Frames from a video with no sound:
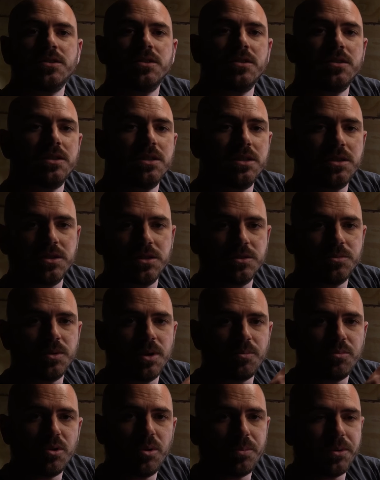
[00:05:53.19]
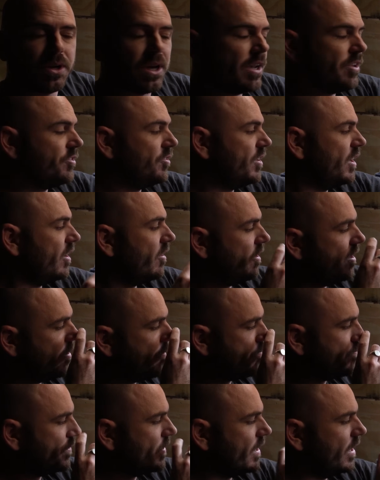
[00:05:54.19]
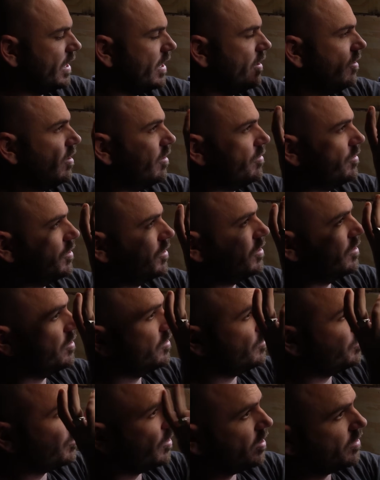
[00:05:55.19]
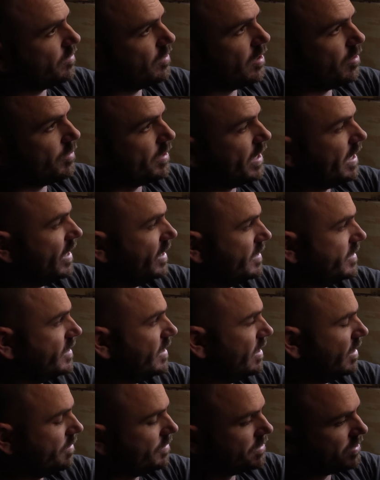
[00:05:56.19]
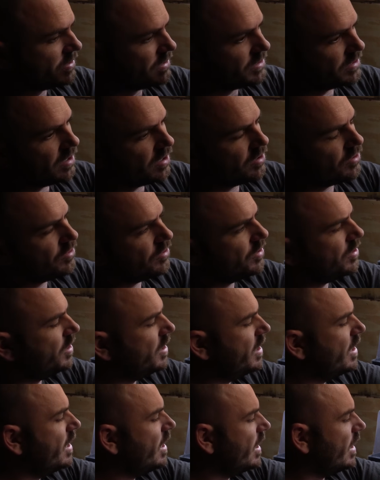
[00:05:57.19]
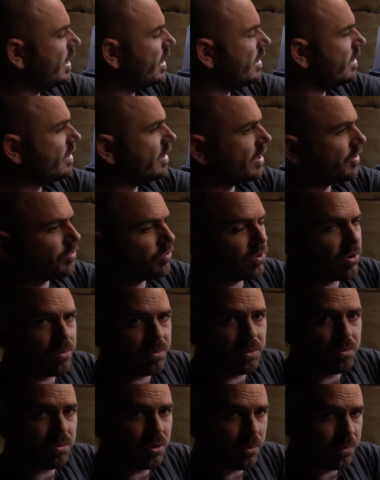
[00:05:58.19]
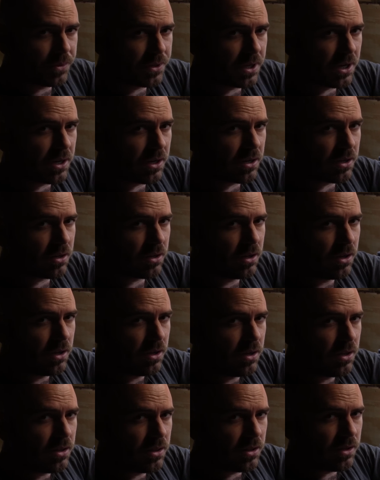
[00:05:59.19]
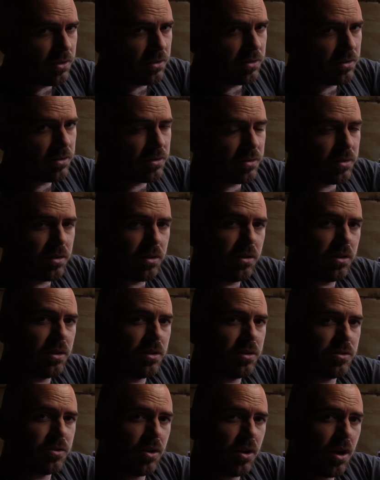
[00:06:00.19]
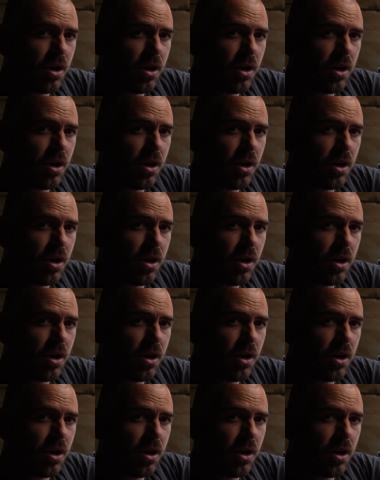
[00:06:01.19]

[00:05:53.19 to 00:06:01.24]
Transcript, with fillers: so this is my propagation area. Here I've got the Spider Farmer SF600, and that's what I'll be propagating these seedlings